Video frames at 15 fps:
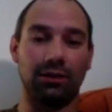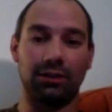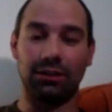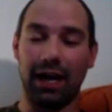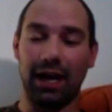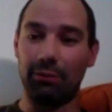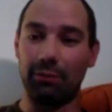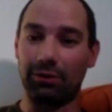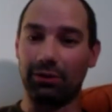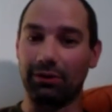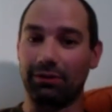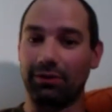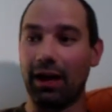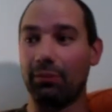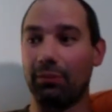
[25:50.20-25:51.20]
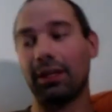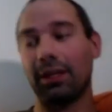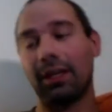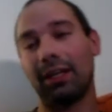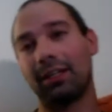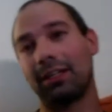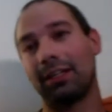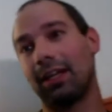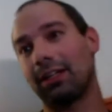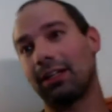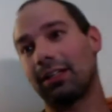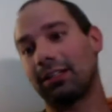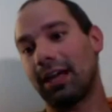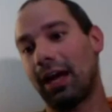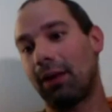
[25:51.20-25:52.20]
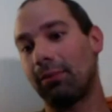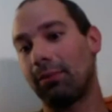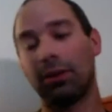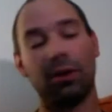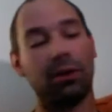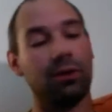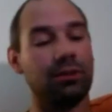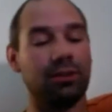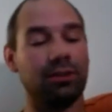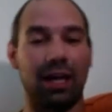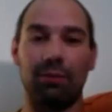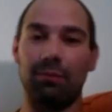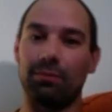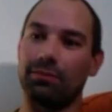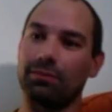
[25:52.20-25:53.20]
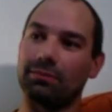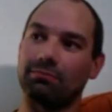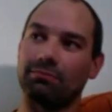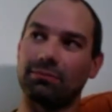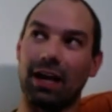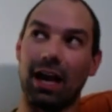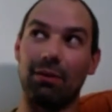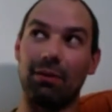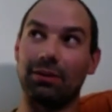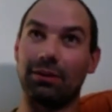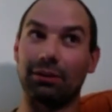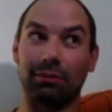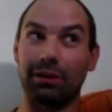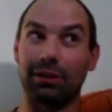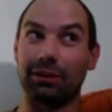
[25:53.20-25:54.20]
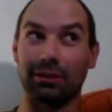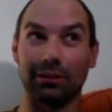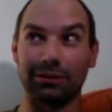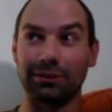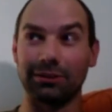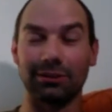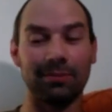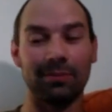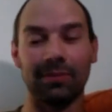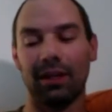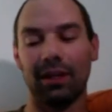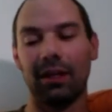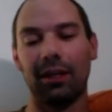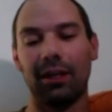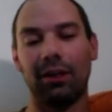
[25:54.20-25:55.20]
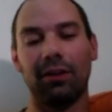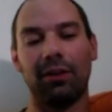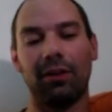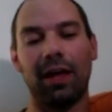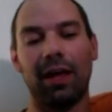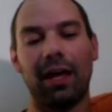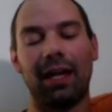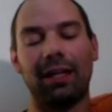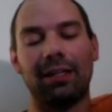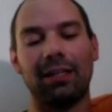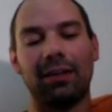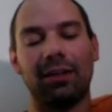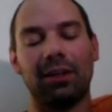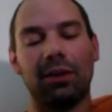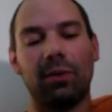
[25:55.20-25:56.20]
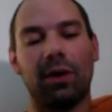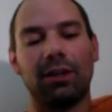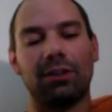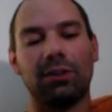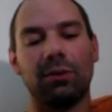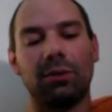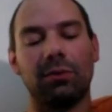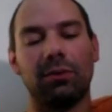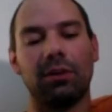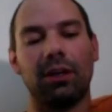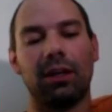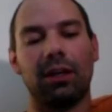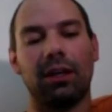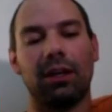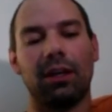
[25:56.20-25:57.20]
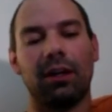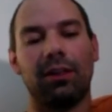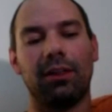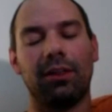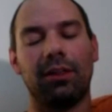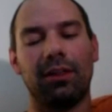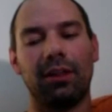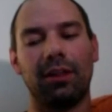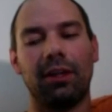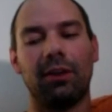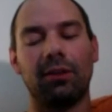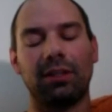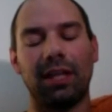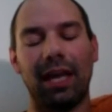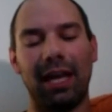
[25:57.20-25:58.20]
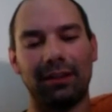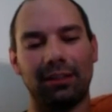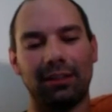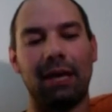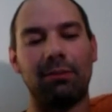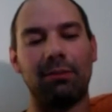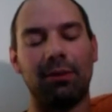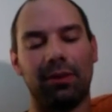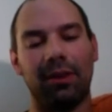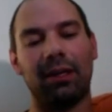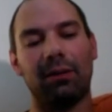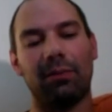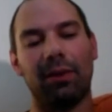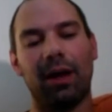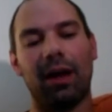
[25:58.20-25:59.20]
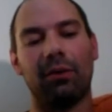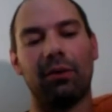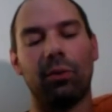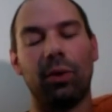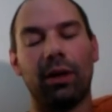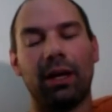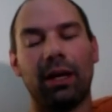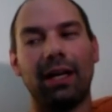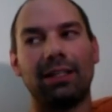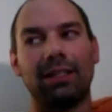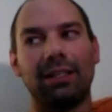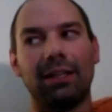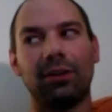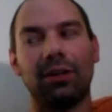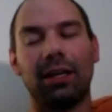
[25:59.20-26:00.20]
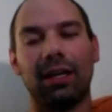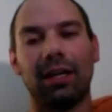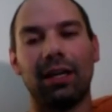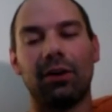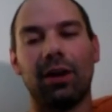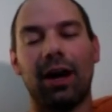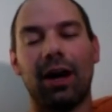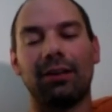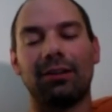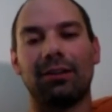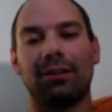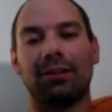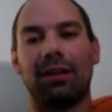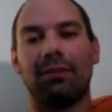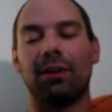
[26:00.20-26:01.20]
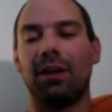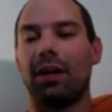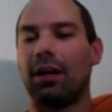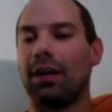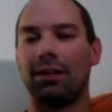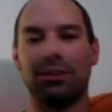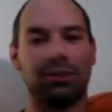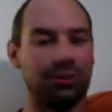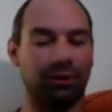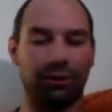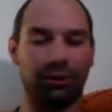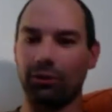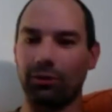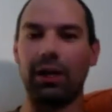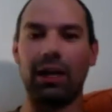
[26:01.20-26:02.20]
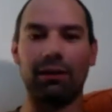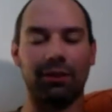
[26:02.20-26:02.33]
time with your family and time alone, time in the sprinklers. That idea that you want to take the time to think about what idea you're getting across instead of just throw in